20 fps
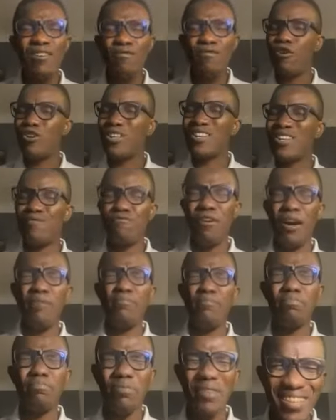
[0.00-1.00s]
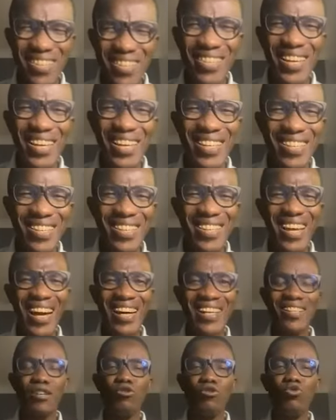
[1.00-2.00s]
for divine presence
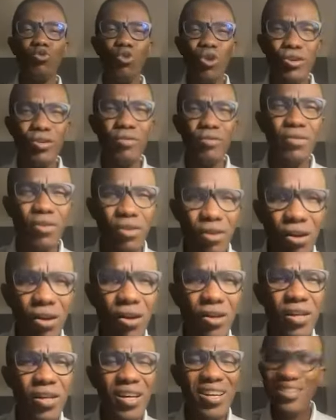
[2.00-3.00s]
and the word of God.